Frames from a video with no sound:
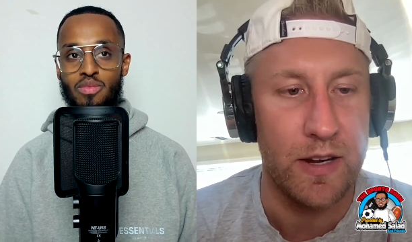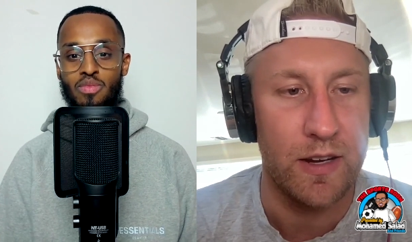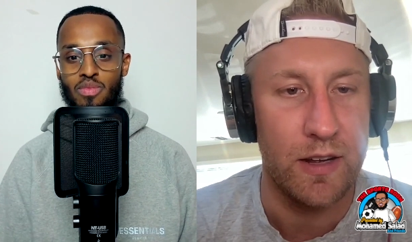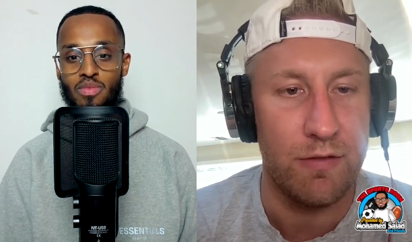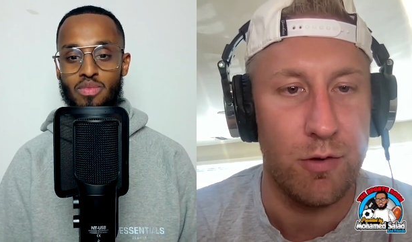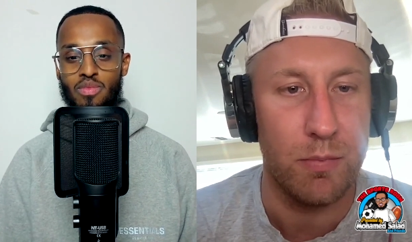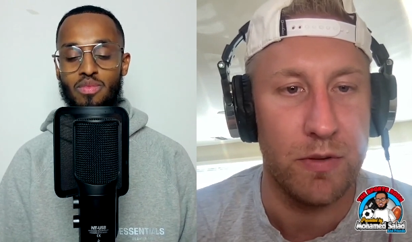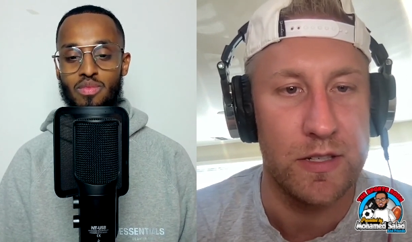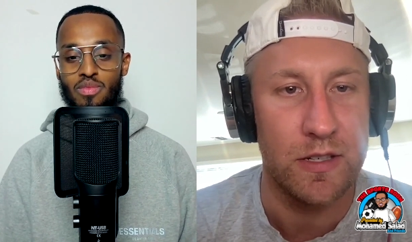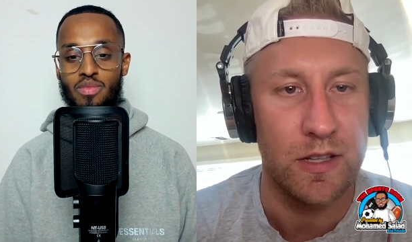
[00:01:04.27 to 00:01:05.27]
Speaker 1: uh, four plays
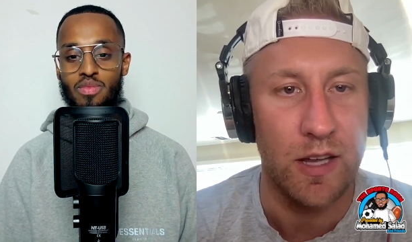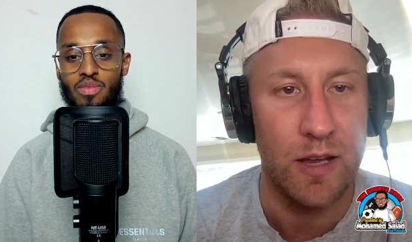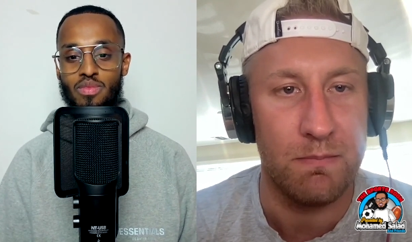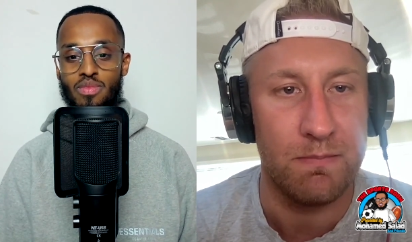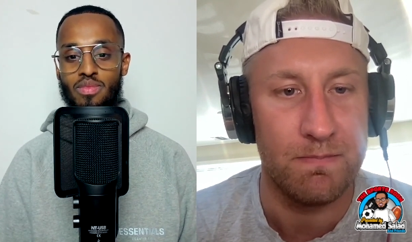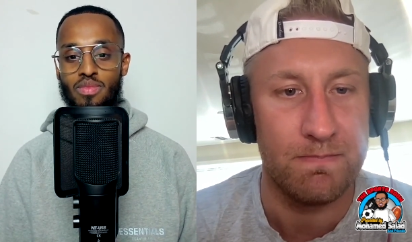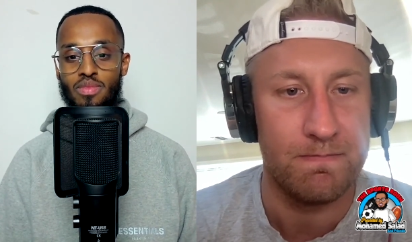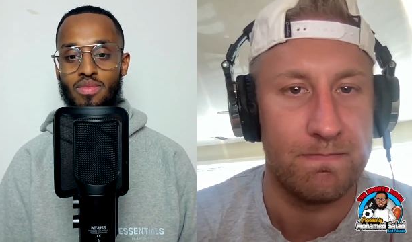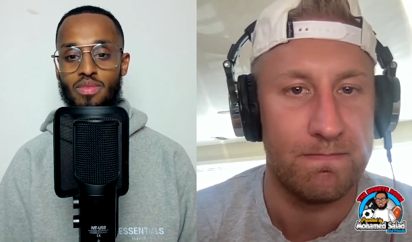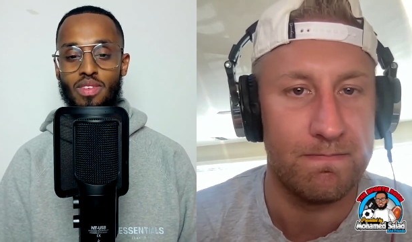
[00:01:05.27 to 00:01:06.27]
into the game.
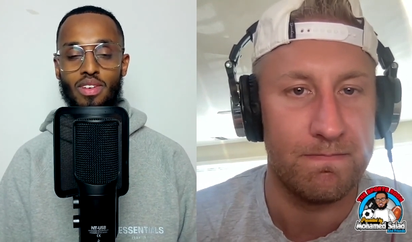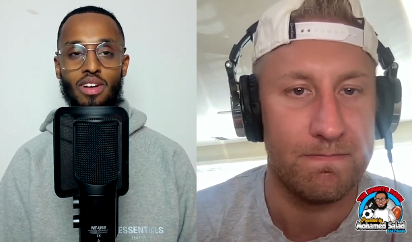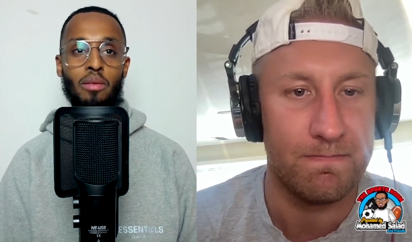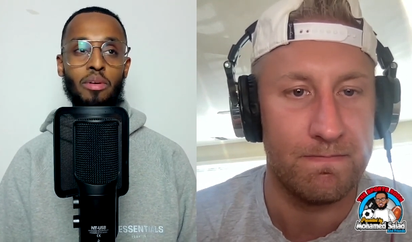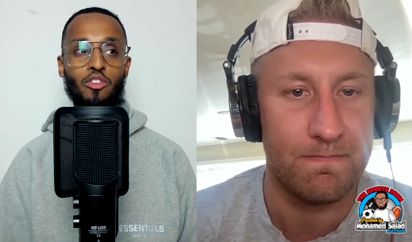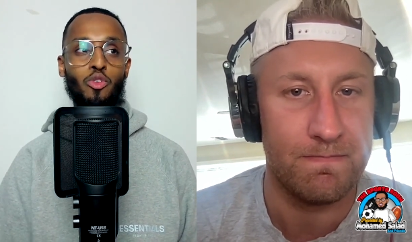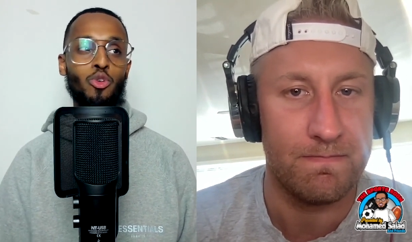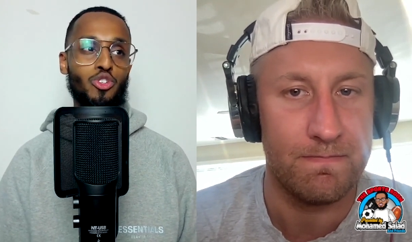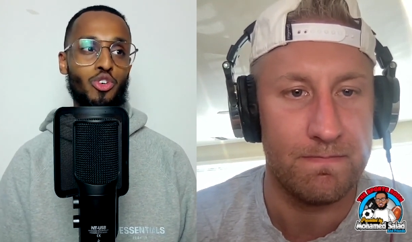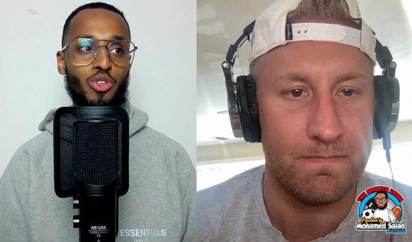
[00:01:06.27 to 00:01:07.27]
Speaker 2: I mean, of course,
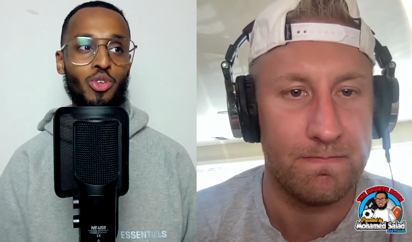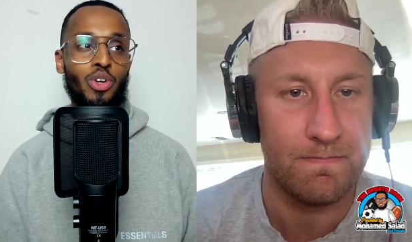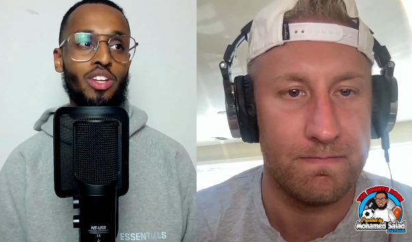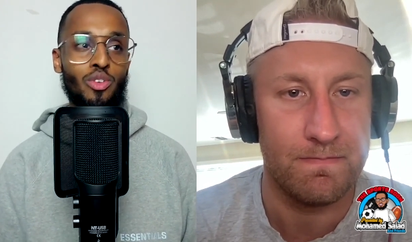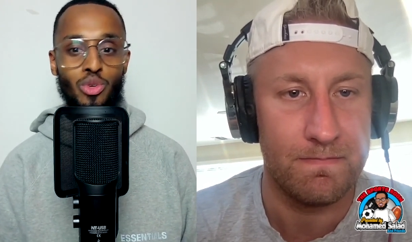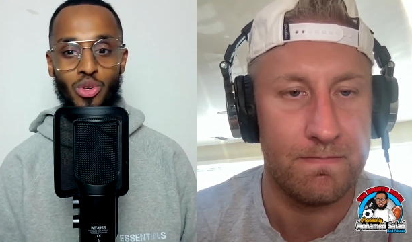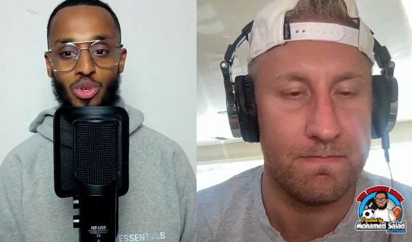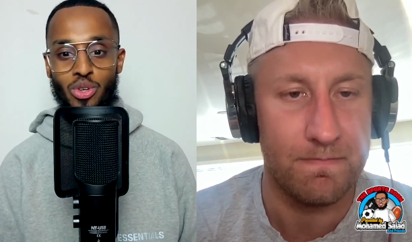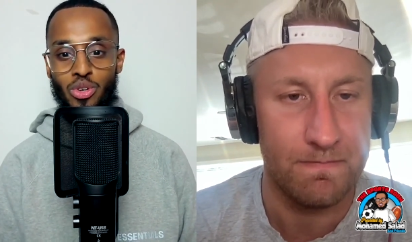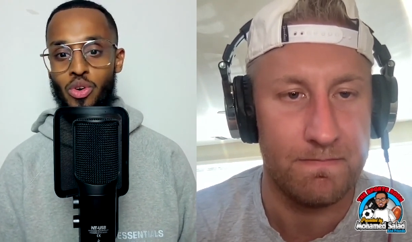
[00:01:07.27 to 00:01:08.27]
you're you're in New
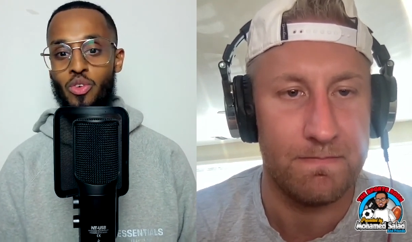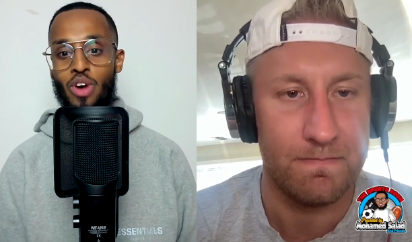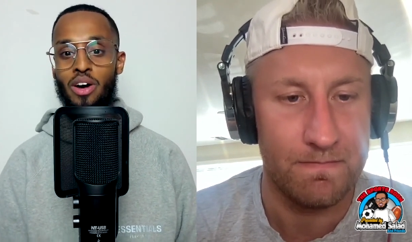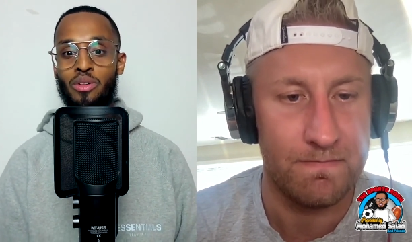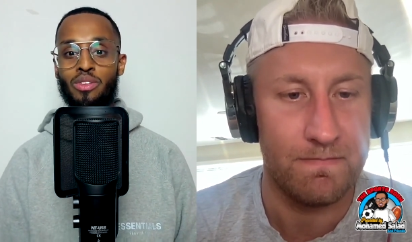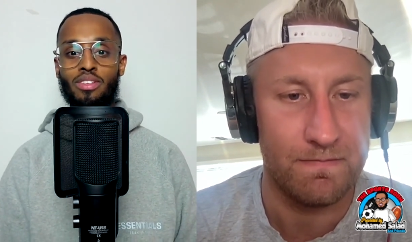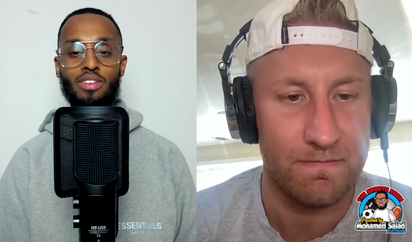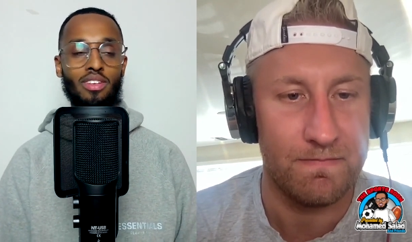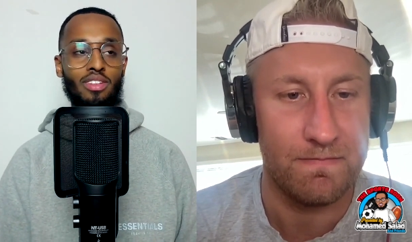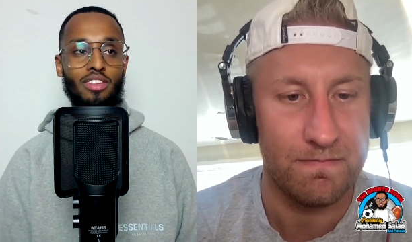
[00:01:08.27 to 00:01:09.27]
York, you're around
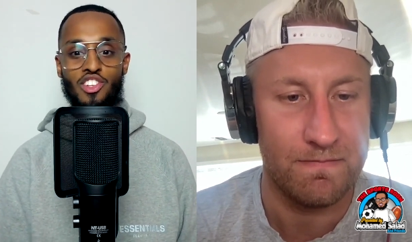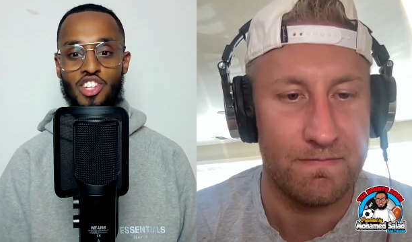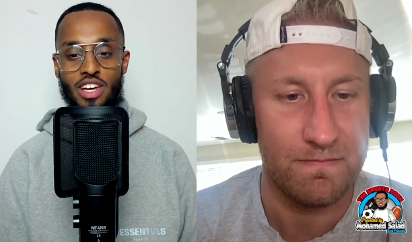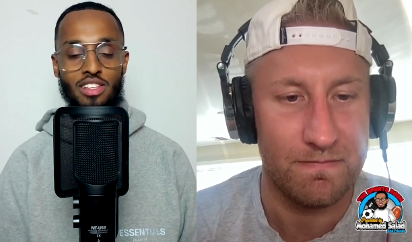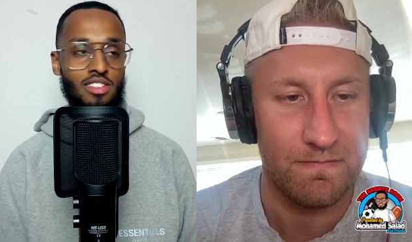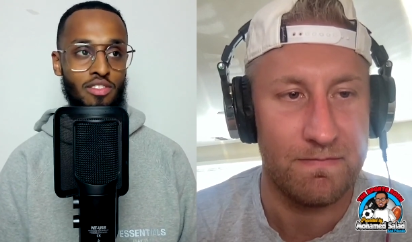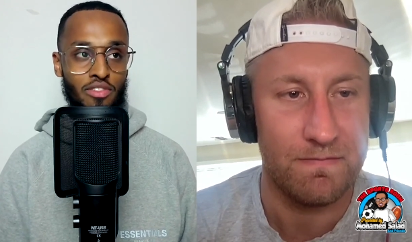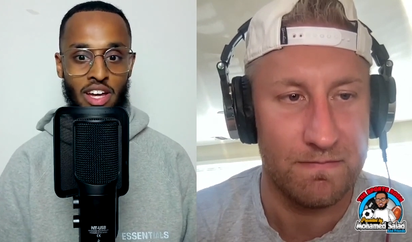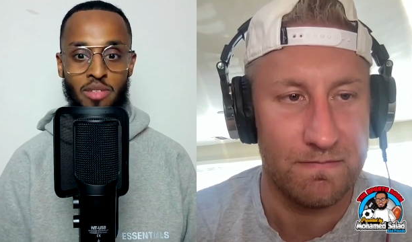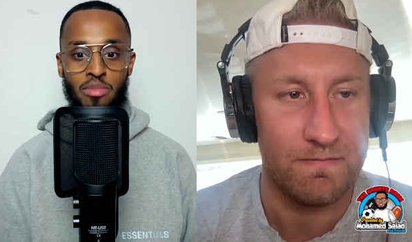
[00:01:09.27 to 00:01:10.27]
the Jets
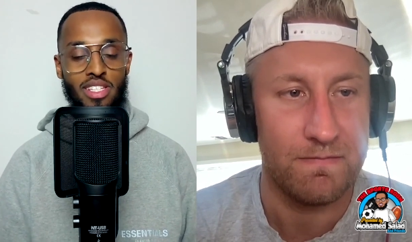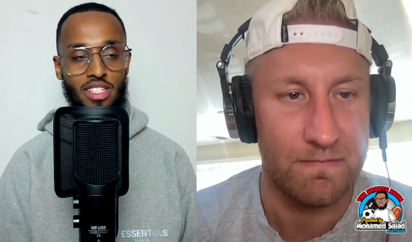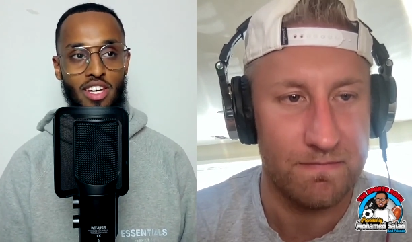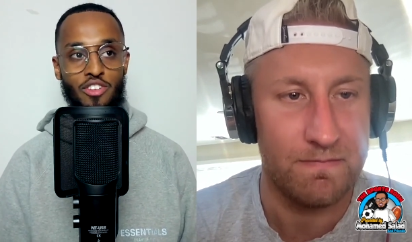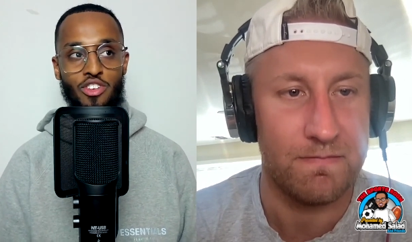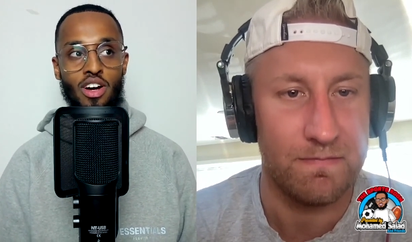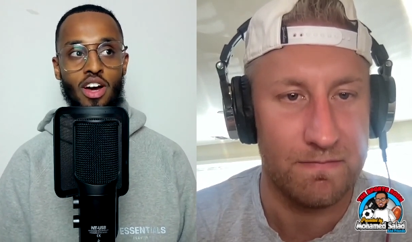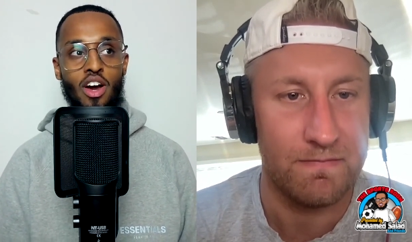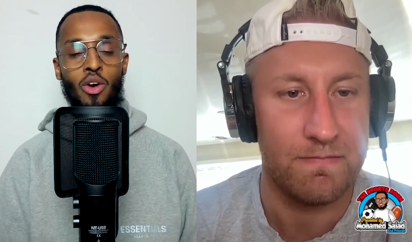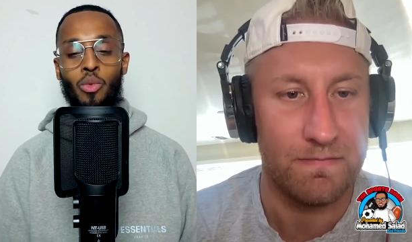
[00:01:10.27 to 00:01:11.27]
fan base, etc.
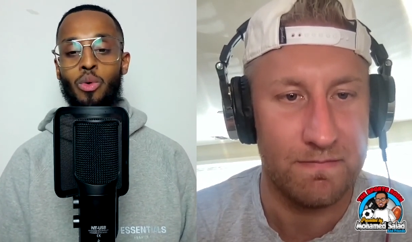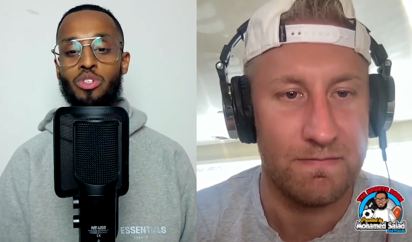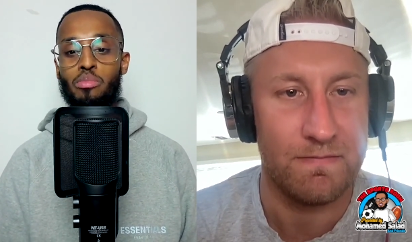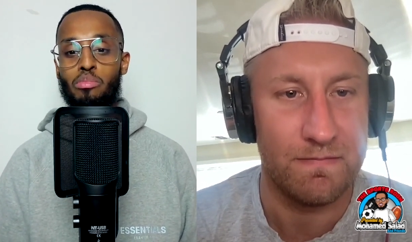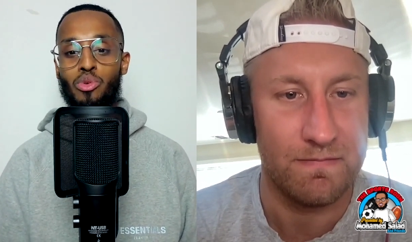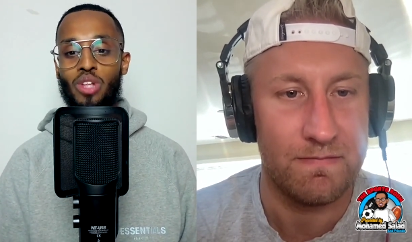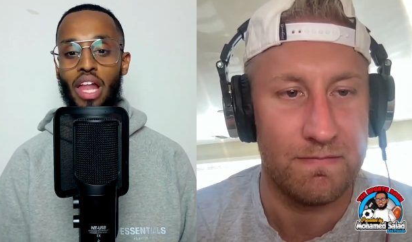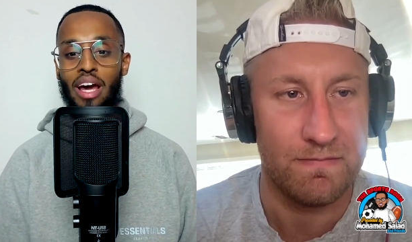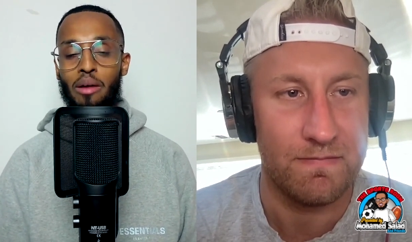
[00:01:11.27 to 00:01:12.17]
What was the mood like